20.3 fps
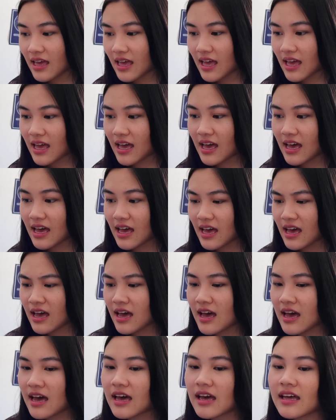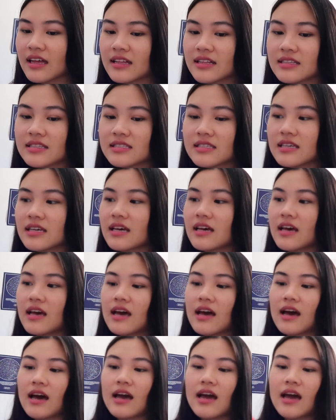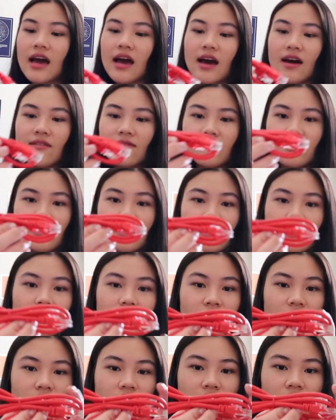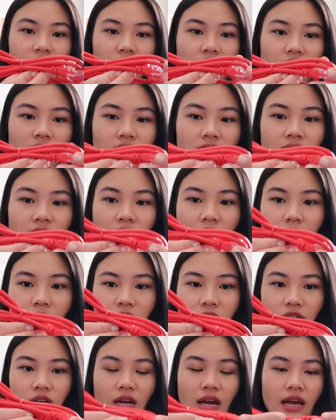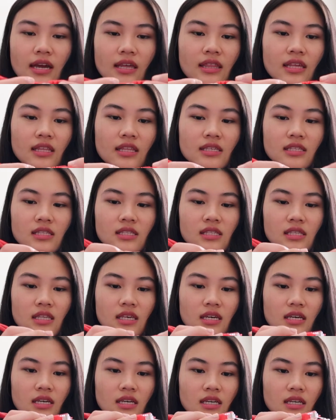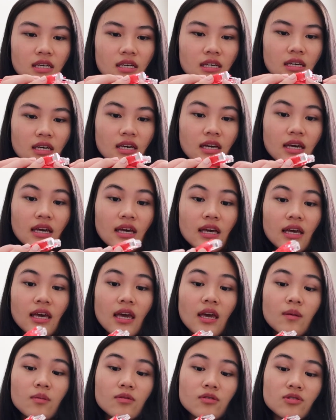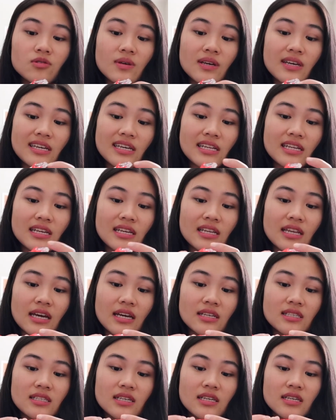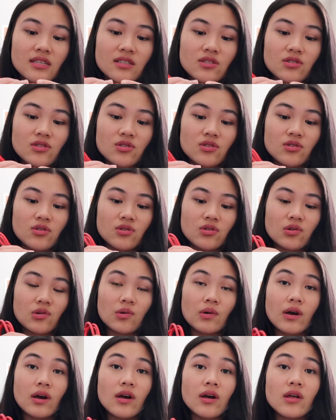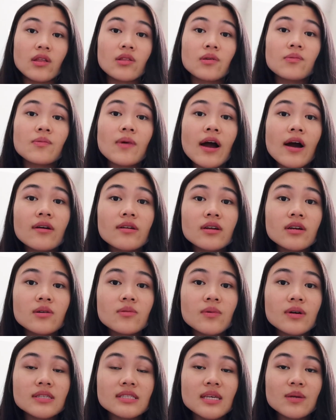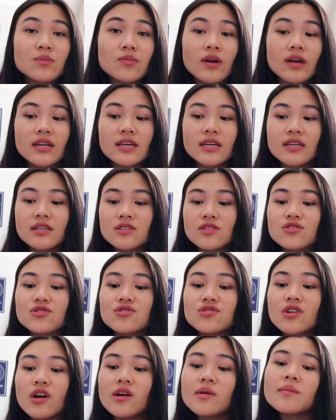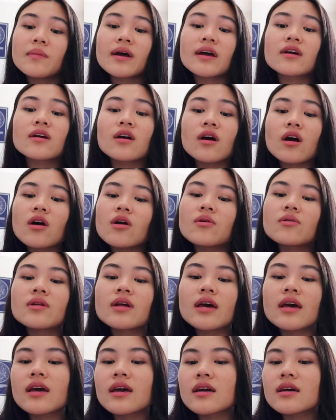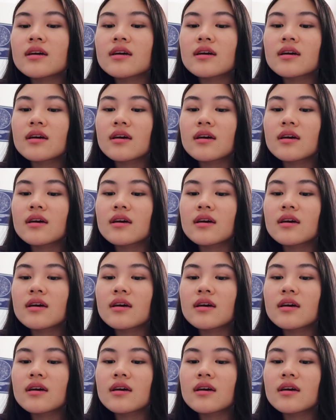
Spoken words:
And I have this adapter. I think this is the cable so I can connect it to the router once I'm ready to start my coding.